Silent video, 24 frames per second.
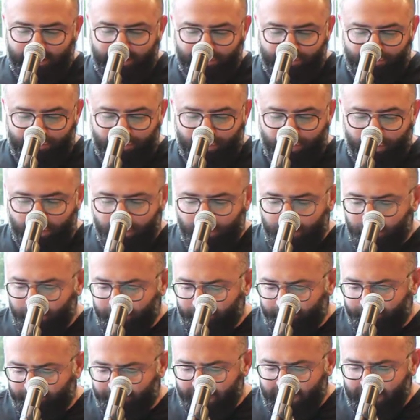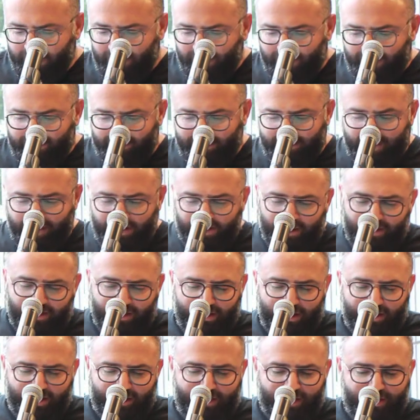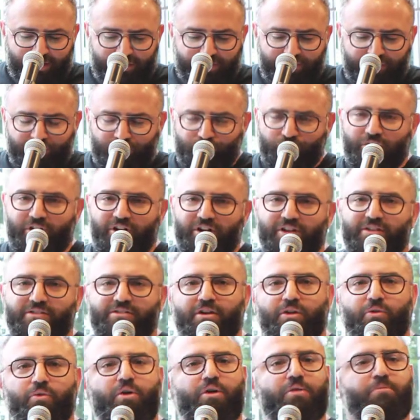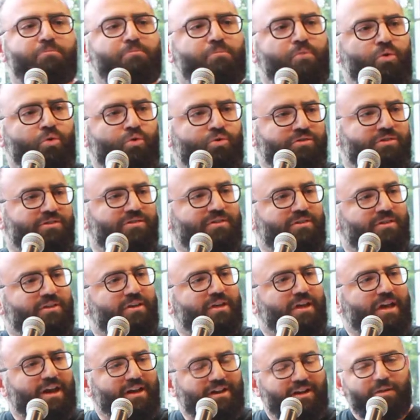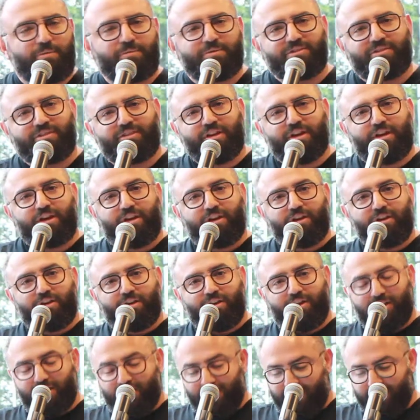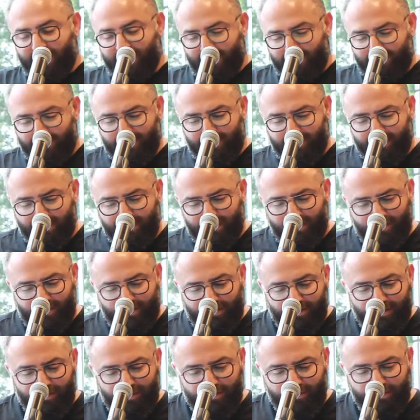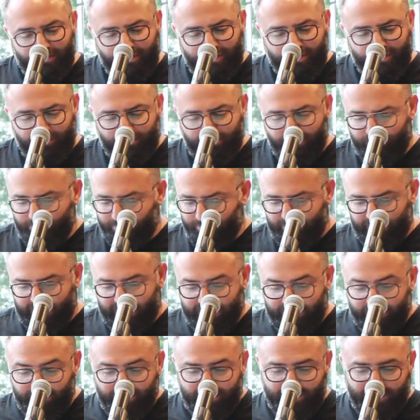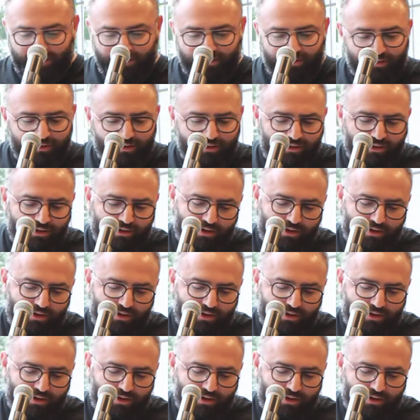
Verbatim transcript: So these two areas are where most Arabs they lived in.